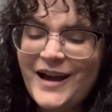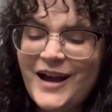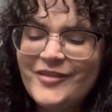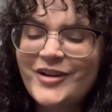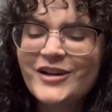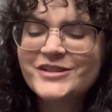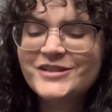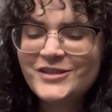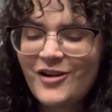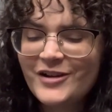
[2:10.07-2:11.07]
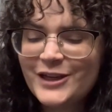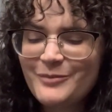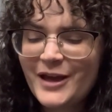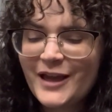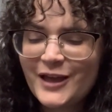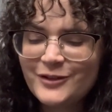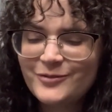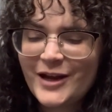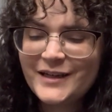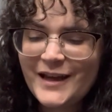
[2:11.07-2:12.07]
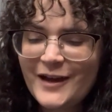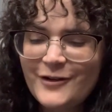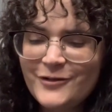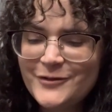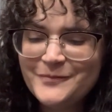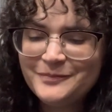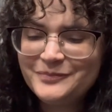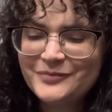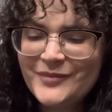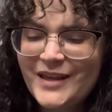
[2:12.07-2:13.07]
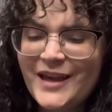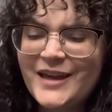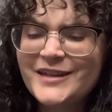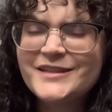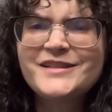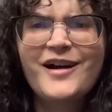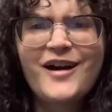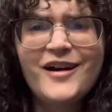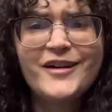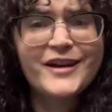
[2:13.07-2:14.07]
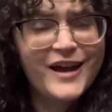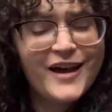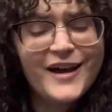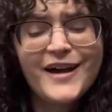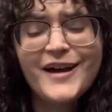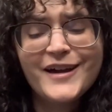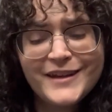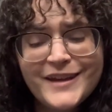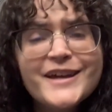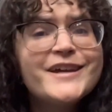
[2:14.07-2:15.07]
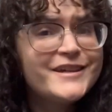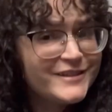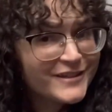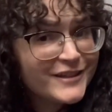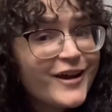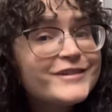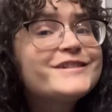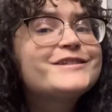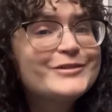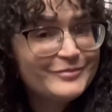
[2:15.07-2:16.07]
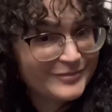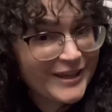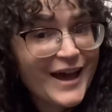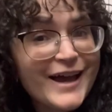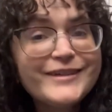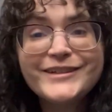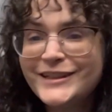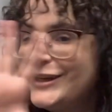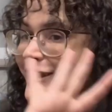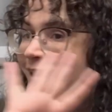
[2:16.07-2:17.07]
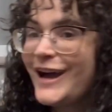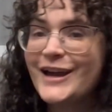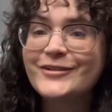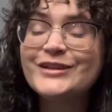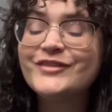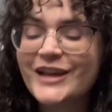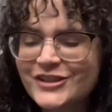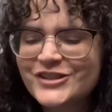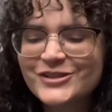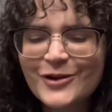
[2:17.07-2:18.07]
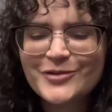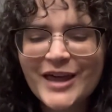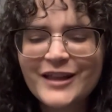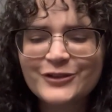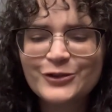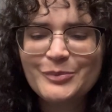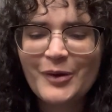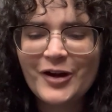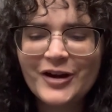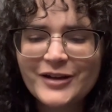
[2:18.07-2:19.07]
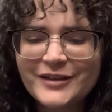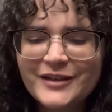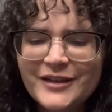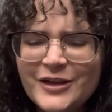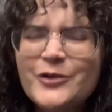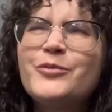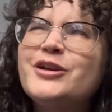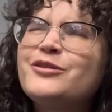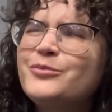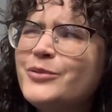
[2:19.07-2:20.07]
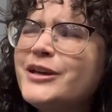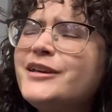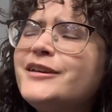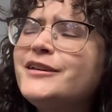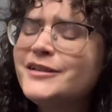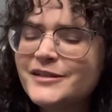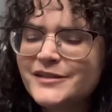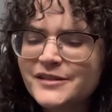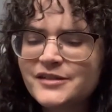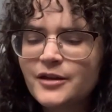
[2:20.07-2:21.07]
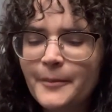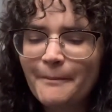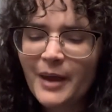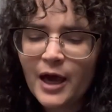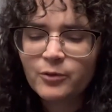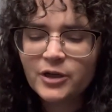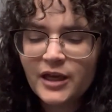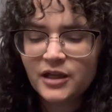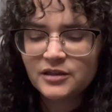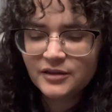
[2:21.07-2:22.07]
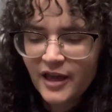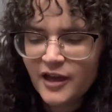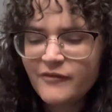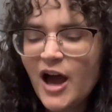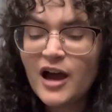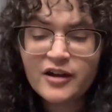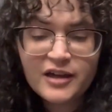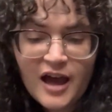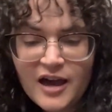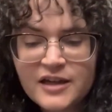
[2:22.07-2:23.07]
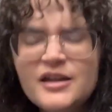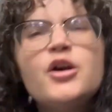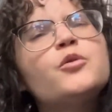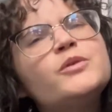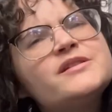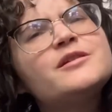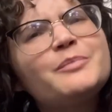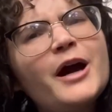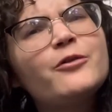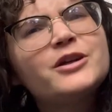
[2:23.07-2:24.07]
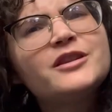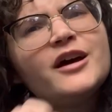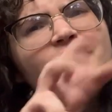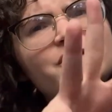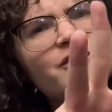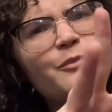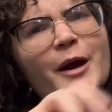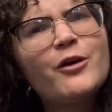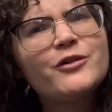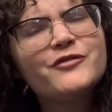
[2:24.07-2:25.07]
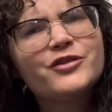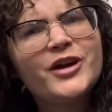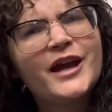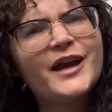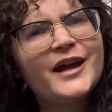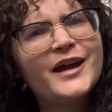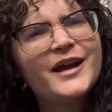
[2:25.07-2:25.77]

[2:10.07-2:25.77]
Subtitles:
I've got a song in my head right now, and it's "Our God is an awesome God." I just know that little part. With wisdom, power, and love, our God. Wisdom, power, and love, so the power of 3.